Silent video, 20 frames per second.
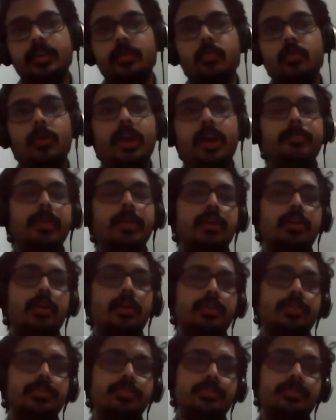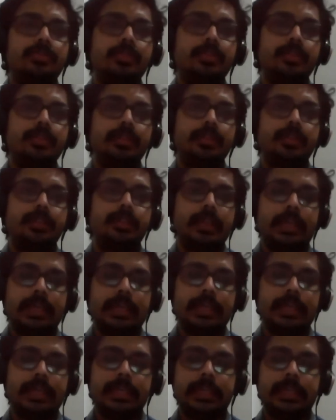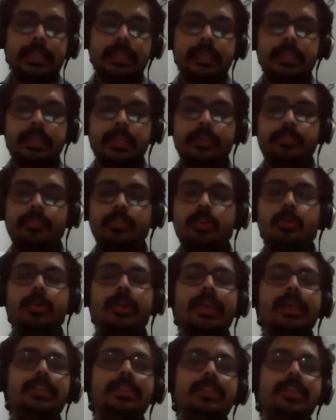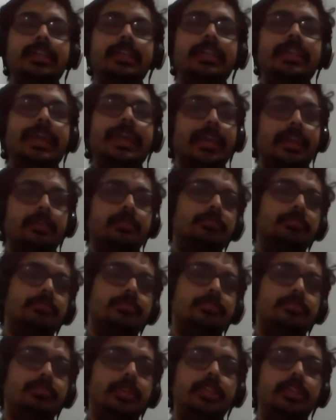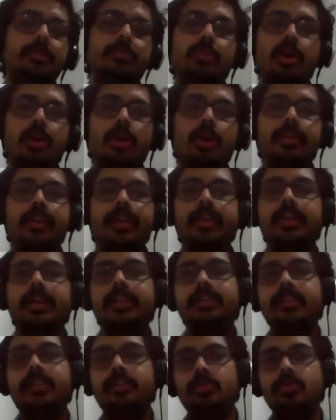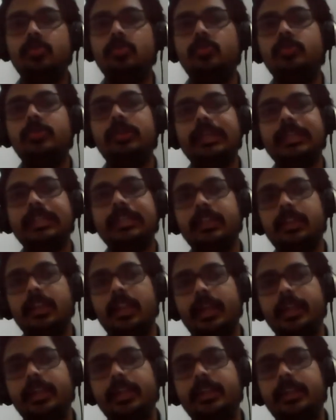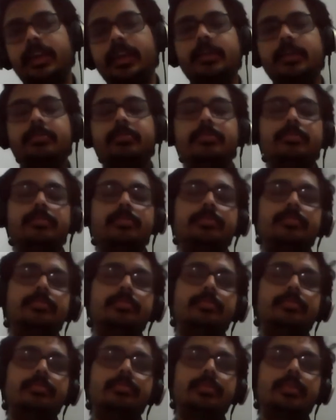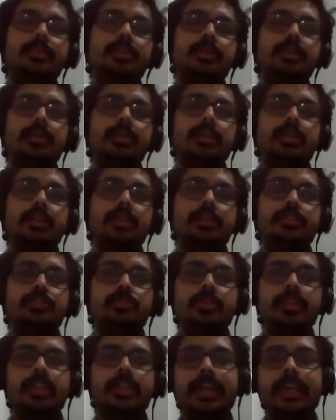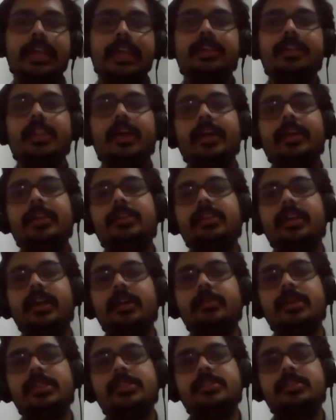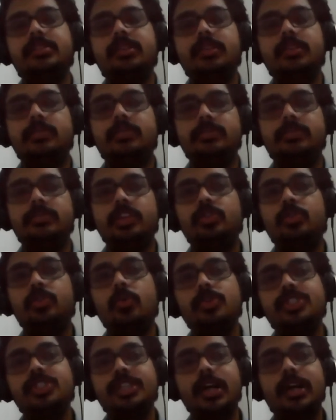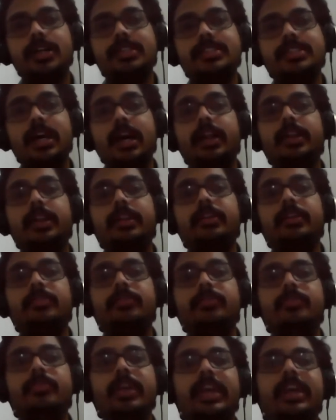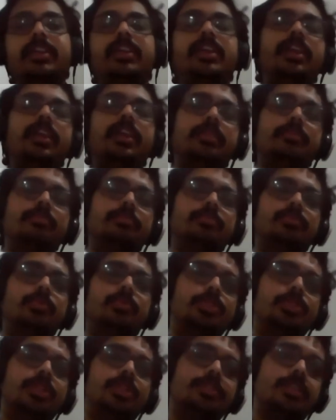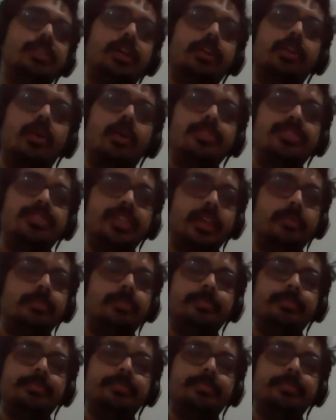Why? Because if you look at the day, in the morning, in the noon, in the night time, so in the day and night time itself, the doshas are varying. Doshas are not same.